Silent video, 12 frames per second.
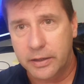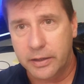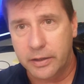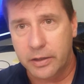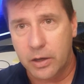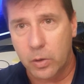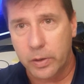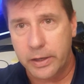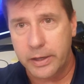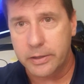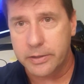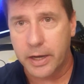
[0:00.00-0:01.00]

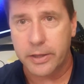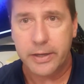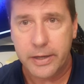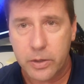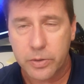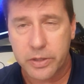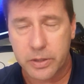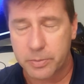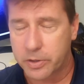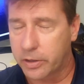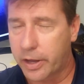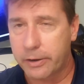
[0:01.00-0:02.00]
inside the
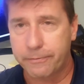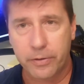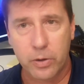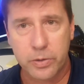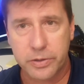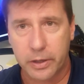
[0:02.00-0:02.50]
ecosystems, a lot of folks